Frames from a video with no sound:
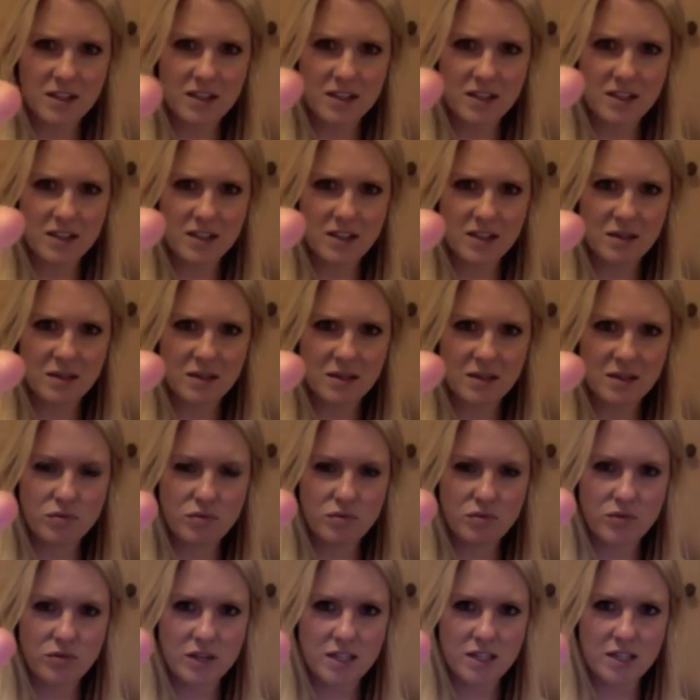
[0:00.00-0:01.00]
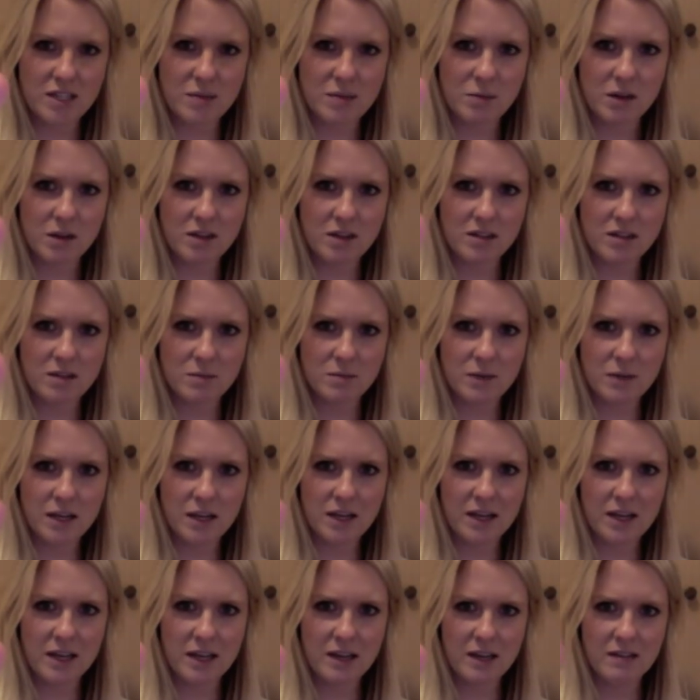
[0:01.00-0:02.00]
it's like pretty much
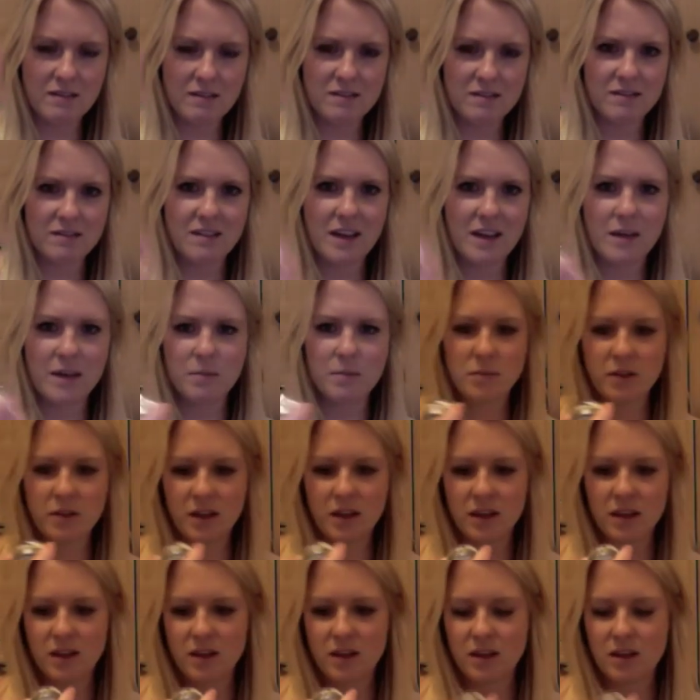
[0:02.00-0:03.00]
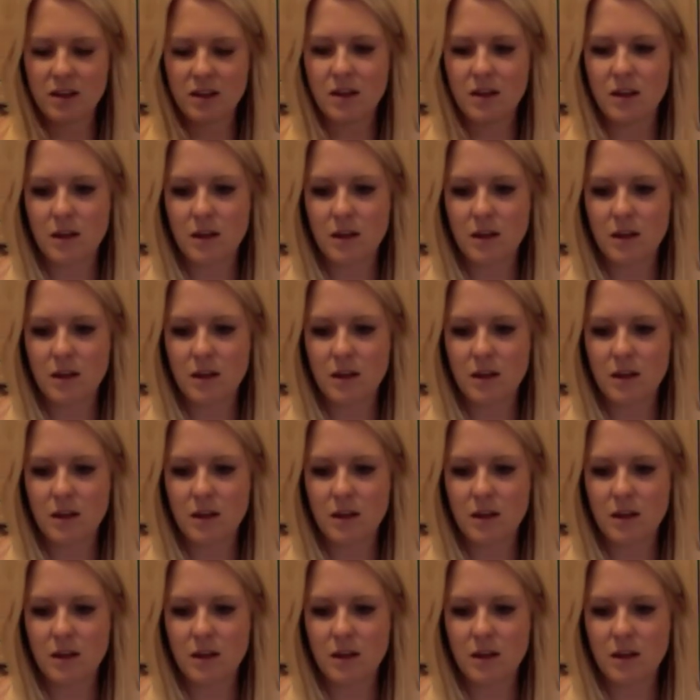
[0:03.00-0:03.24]
completely empty in there.